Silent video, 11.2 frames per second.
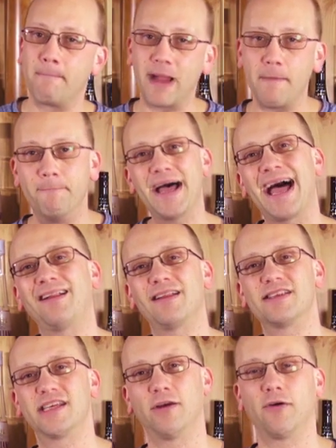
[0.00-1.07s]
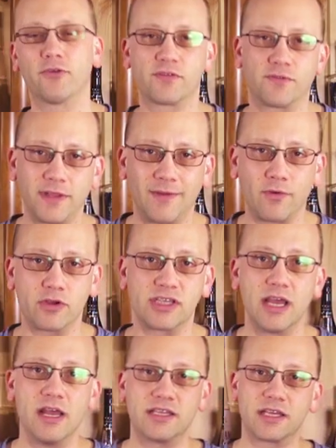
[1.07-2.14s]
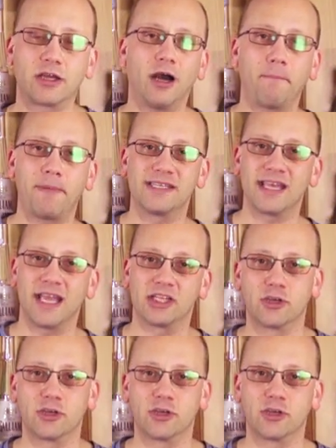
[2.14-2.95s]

by balancing all those flavors to compensate.